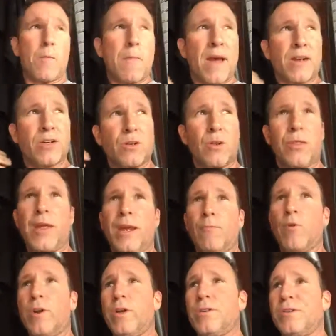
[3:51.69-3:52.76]
a mental
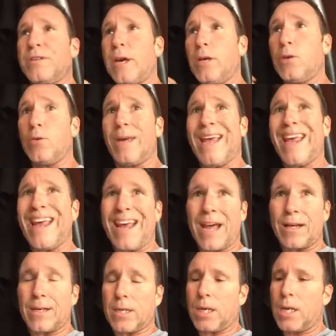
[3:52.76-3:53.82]
thing where you say you
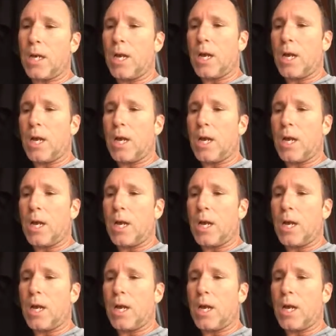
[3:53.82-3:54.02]
can't.